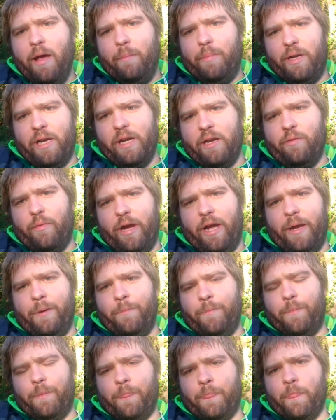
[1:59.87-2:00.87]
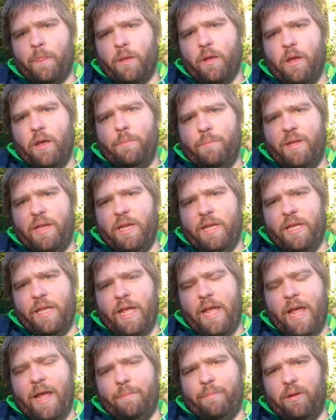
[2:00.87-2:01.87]
But anyway, being
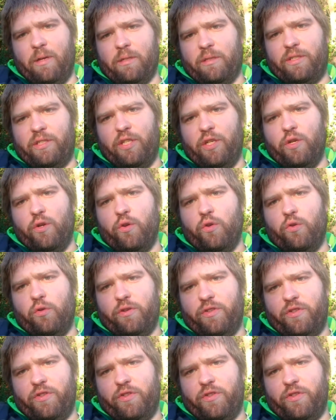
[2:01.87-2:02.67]
able to